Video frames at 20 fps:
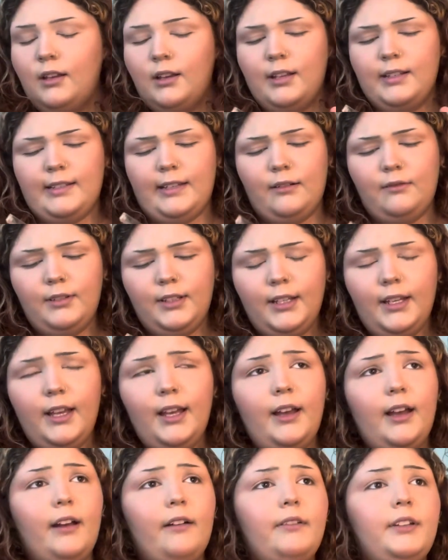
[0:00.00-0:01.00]
I don't think I
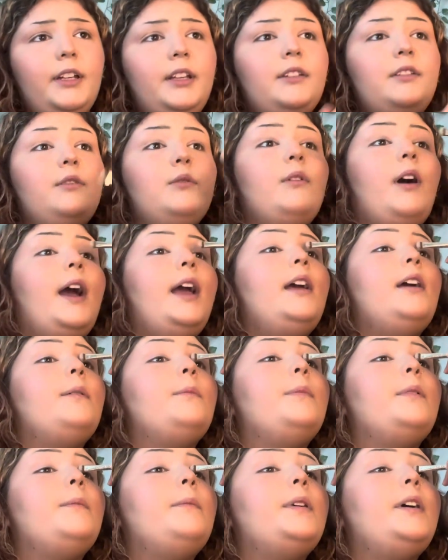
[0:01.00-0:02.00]
have any other white,
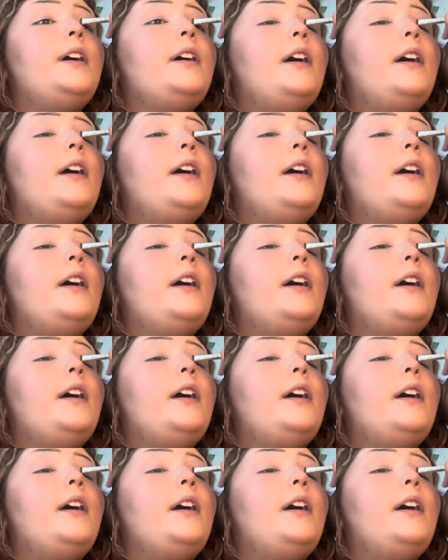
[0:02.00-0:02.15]
but my